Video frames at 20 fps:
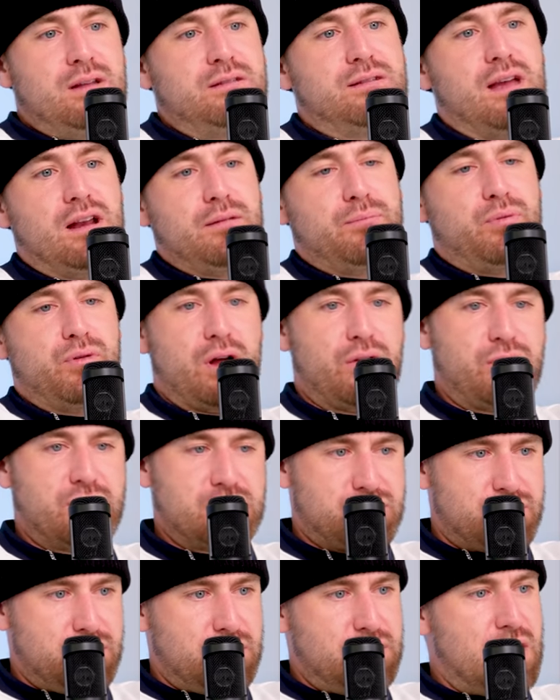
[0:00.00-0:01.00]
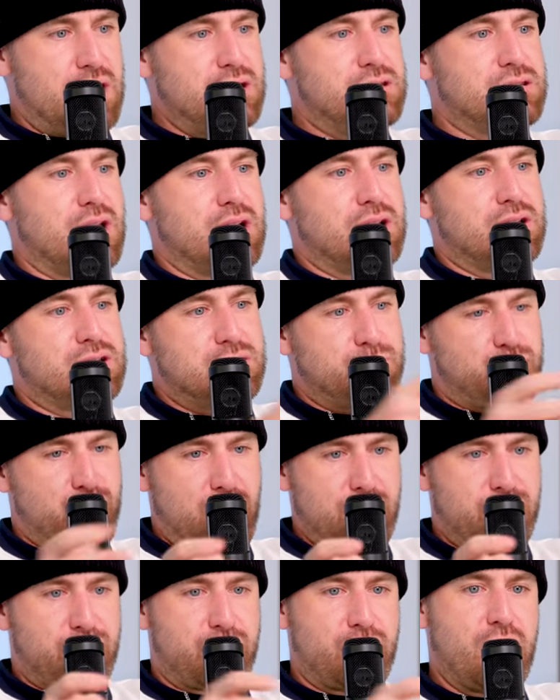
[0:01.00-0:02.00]
Dana put out this really nice like
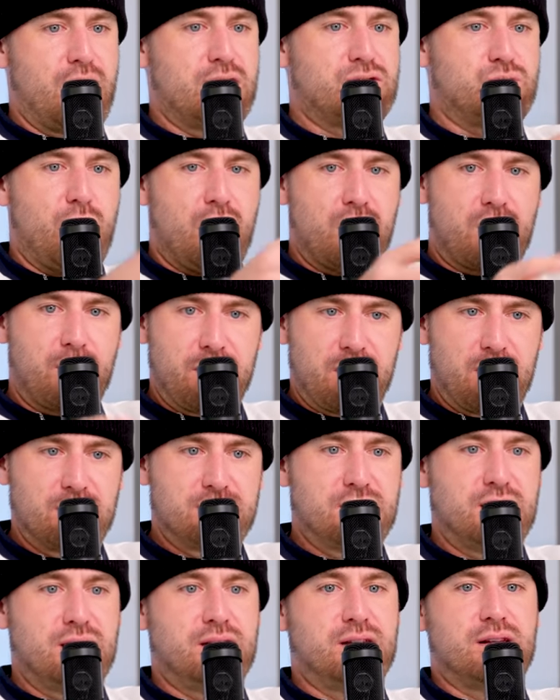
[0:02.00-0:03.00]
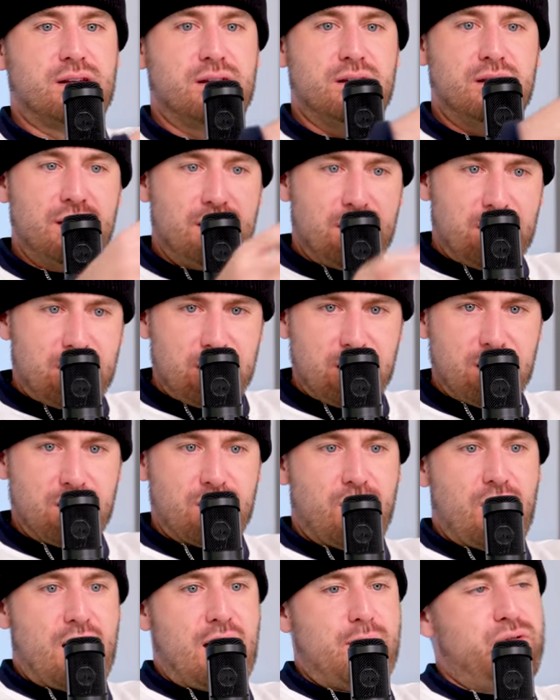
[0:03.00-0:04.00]
spread for us, welcoming us into, you
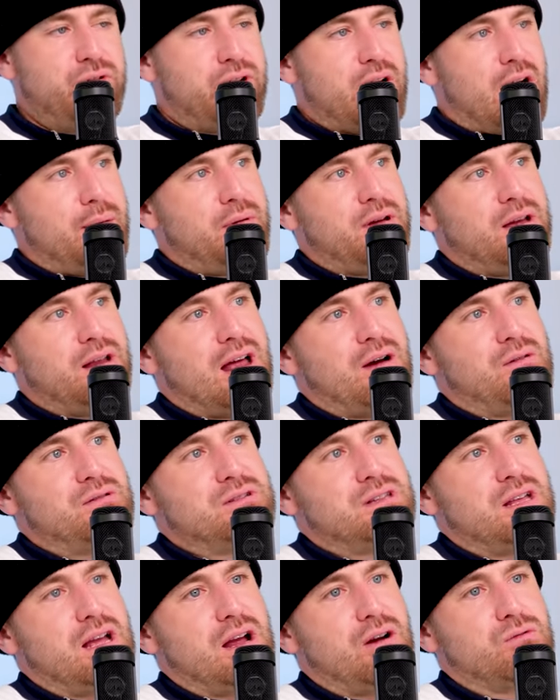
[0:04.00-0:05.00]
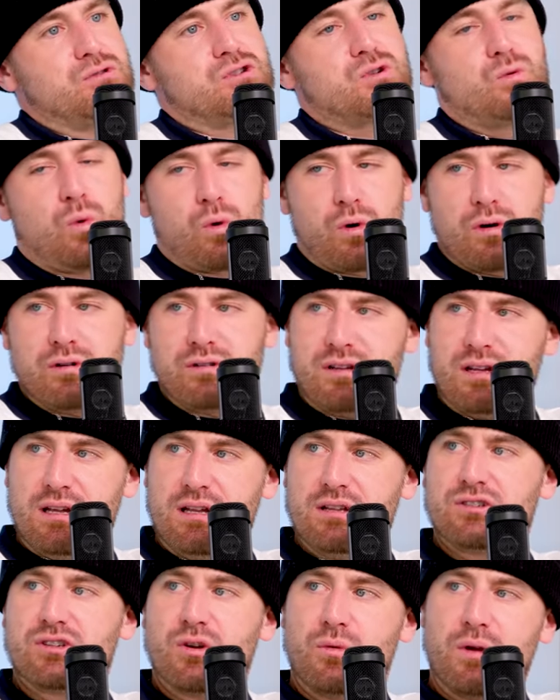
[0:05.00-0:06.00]
know, Abu Dhabi. And I was there. It was
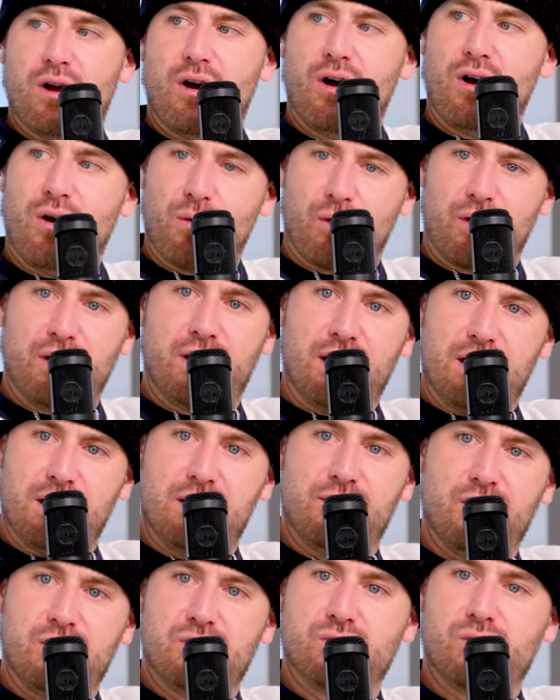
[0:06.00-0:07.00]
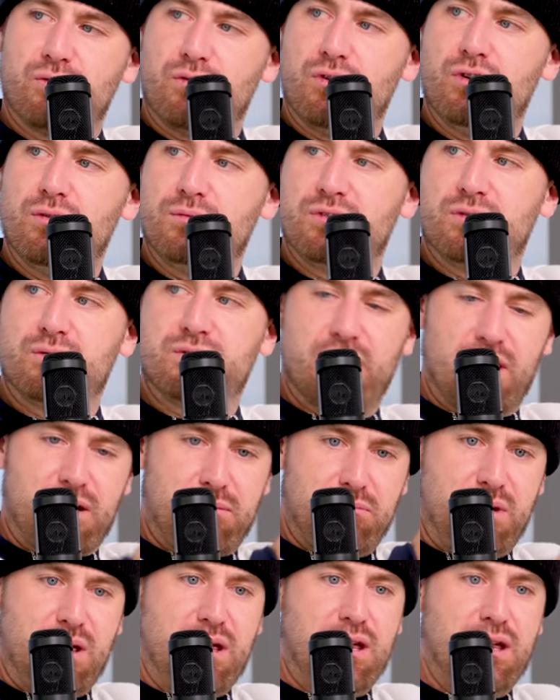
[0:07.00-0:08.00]
quarantine, so we all were in individual rooms. It was
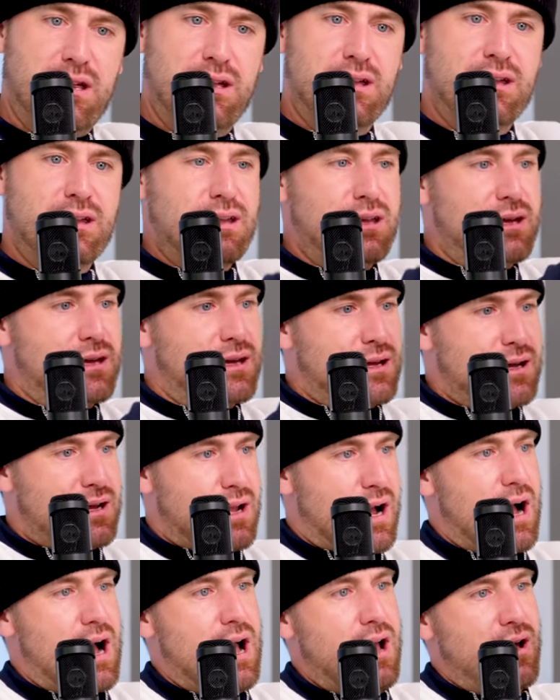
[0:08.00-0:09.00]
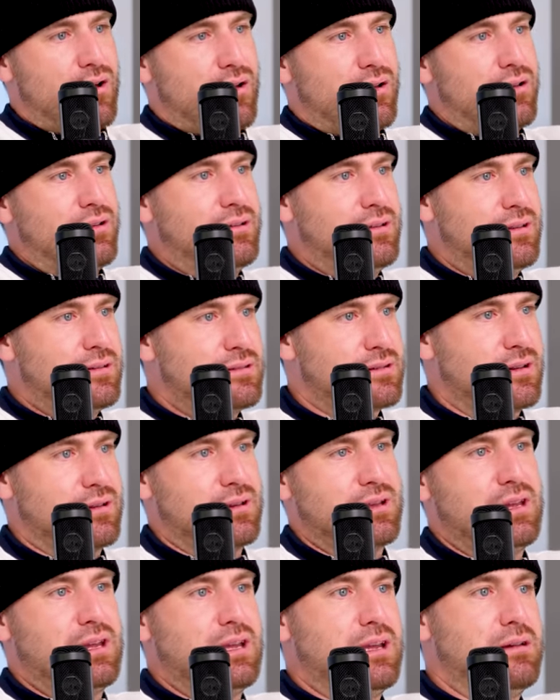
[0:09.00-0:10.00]
like me, Kyle,
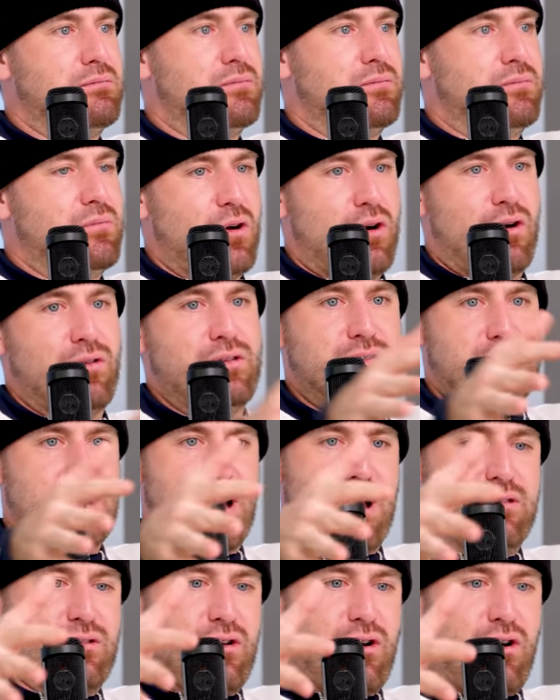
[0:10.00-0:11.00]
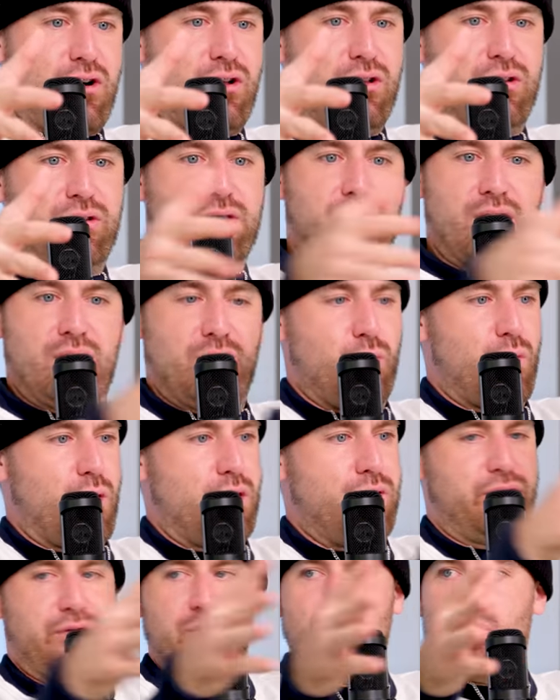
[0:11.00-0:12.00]
Salim, all these guys, all in
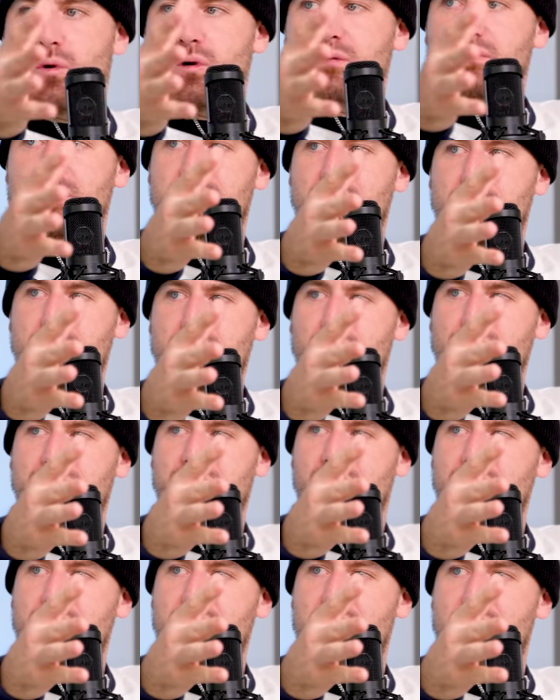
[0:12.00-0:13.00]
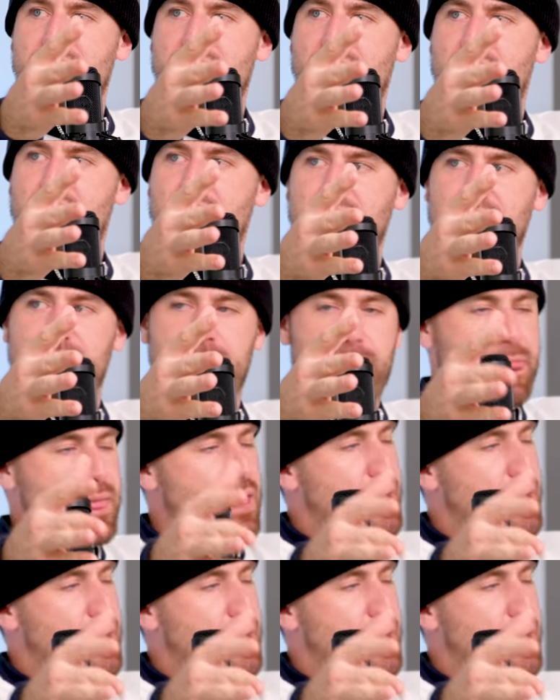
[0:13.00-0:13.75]
one floor of the W Hotel Yas Island.